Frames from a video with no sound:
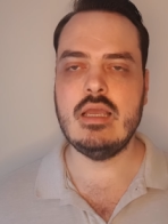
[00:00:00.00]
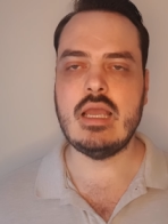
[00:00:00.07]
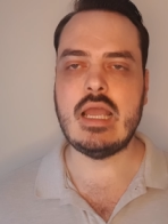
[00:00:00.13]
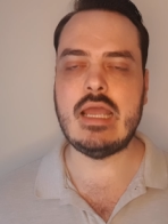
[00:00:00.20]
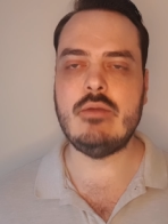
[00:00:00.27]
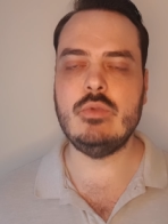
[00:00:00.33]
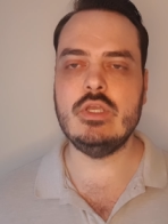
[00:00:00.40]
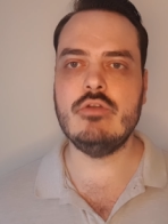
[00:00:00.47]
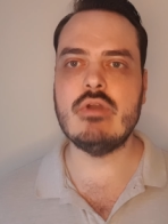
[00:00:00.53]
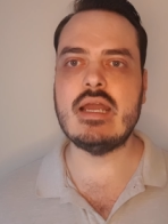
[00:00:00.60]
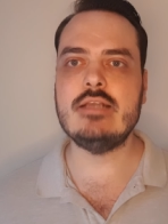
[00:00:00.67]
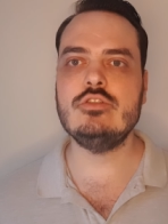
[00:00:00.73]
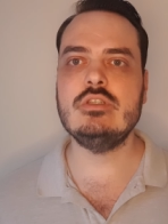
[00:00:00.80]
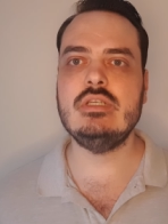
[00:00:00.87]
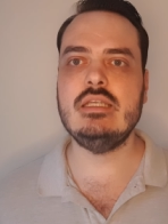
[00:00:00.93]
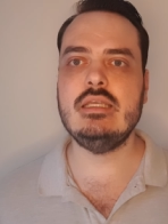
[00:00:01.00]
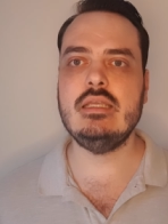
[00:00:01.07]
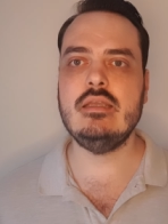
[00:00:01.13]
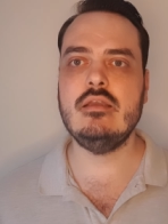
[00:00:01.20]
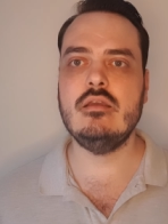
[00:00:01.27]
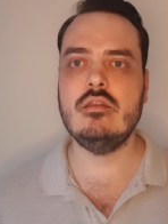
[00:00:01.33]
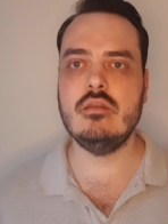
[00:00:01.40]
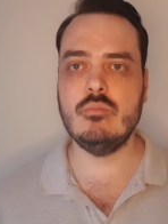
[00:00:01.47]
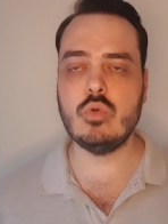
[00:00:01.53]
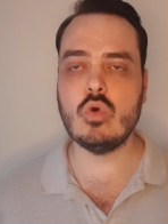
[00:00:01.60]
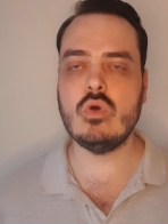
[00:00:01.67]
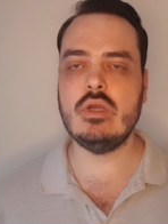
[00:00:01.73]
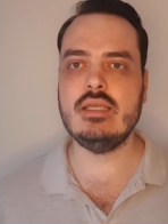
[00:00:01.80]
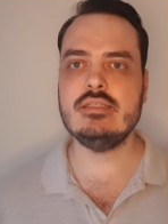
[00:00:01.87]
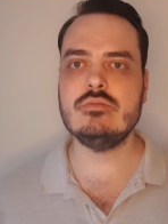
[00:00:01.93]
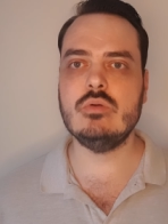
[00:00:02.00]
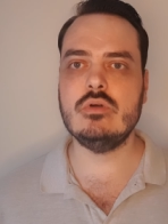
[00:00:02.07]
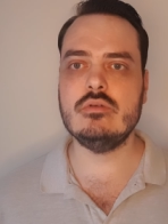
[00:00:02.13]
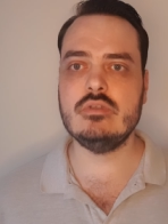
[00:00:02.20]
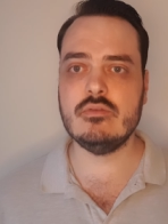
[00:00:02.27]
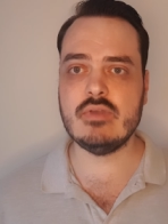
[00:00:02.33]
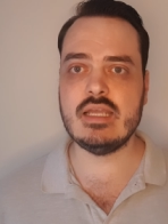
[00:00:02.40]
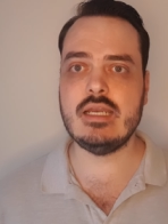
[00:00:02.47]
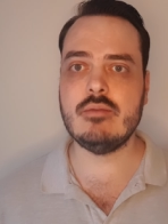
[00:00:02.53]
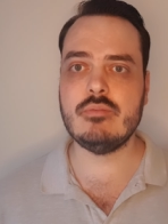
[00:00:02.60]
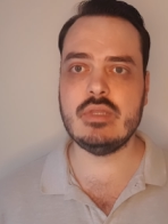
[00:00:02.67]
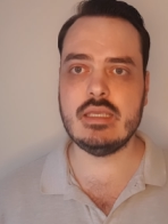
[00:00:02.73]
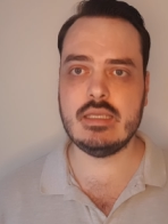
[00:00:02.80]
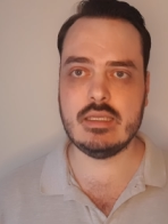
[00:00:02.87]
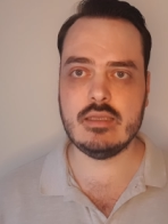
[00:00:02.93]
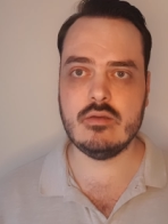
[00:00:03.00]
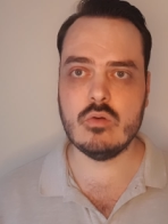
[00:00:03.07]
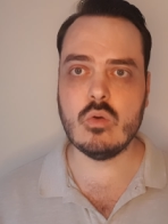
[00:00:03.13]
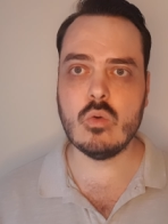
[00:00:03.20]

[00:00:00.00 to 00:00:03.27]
And we gradually, the boys will develop their